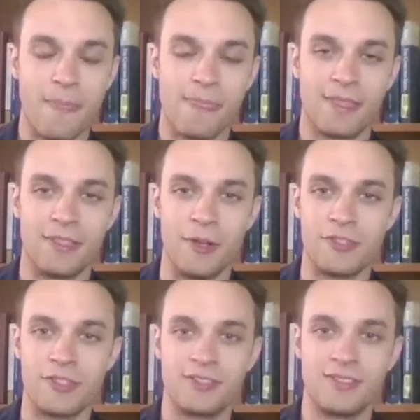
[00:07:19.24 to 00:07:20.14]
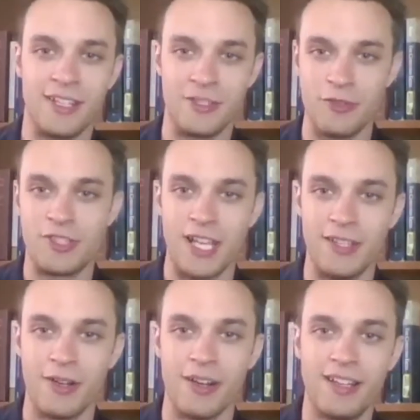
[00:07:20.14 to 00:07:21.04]
There's, as you said,
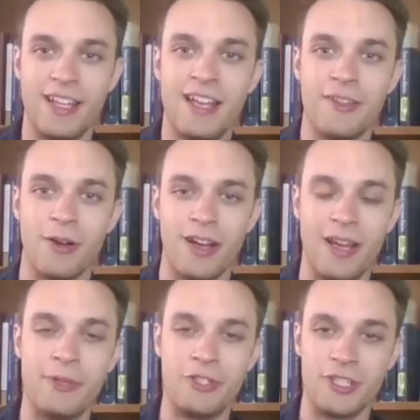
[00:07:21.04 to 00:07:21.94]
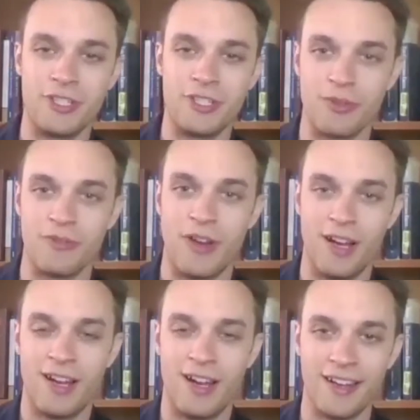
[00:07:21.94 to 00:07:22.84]
there are images sort of
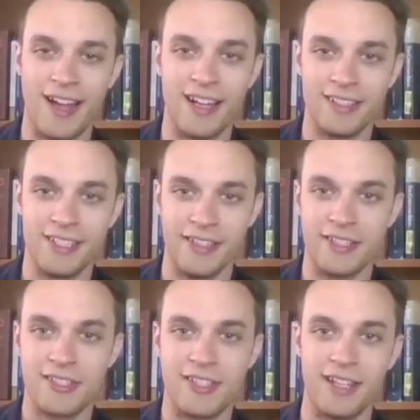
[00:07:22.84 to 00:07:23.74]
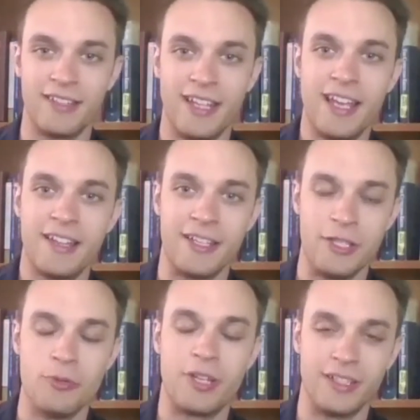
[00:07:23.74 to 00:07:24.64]
hung onto this that
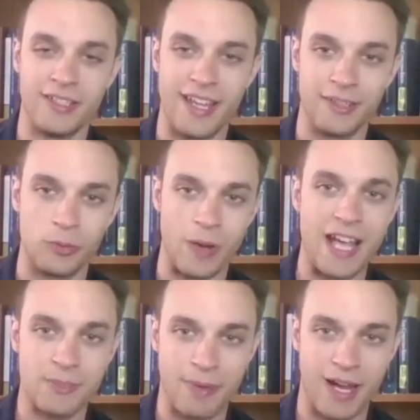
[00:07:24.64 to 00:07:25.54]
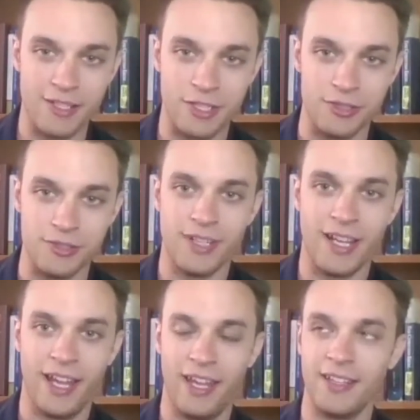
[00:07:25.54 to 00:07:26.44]
you can then grasp onto
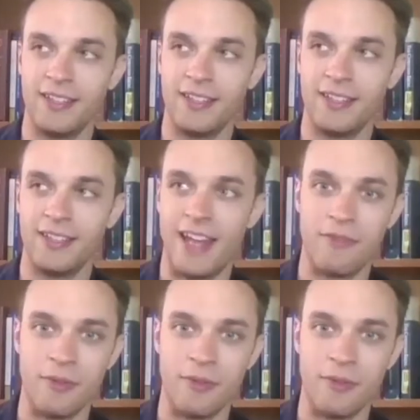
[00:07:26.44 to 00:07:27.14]
and have